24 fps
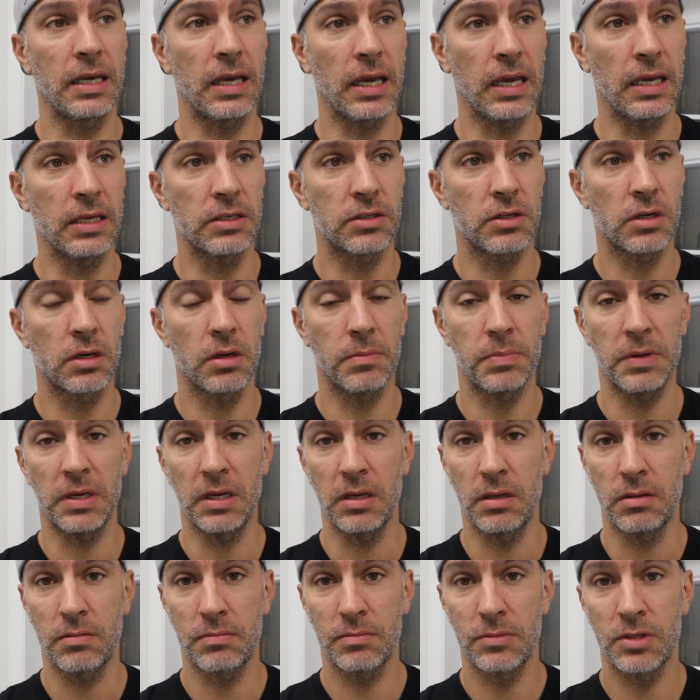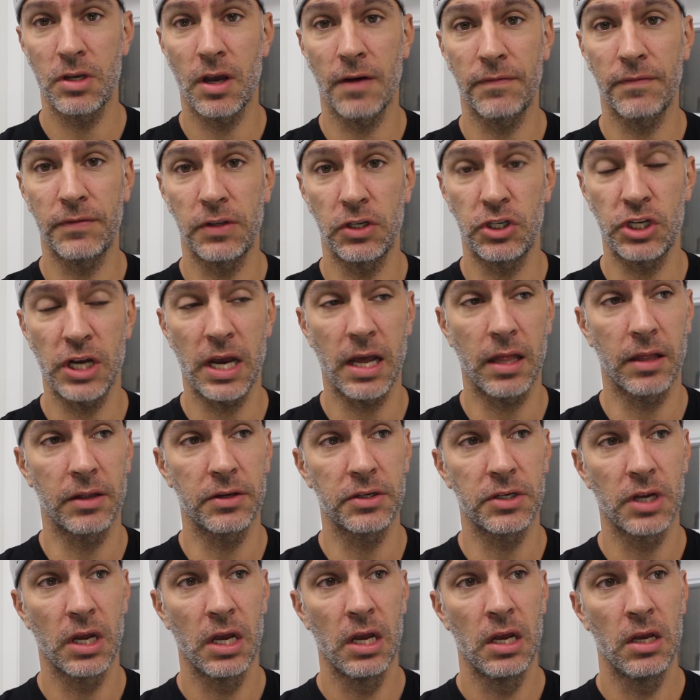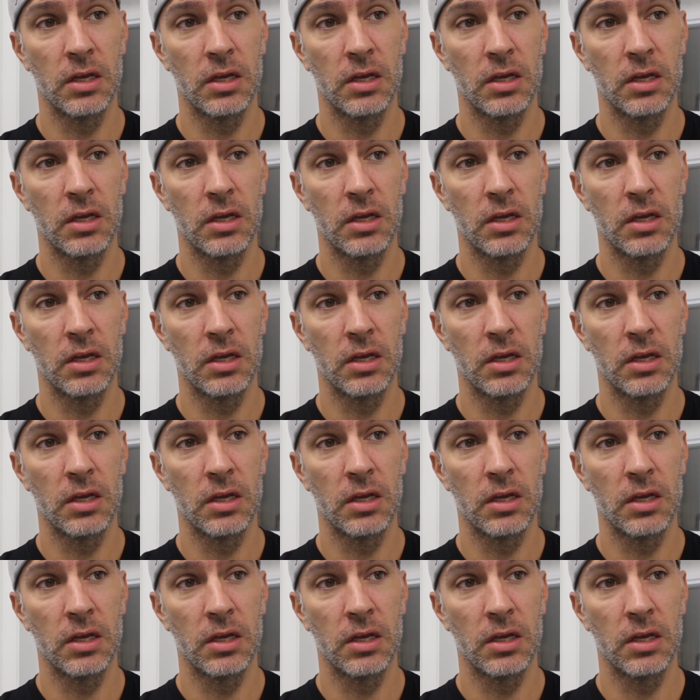he's gonna be tough to challenge.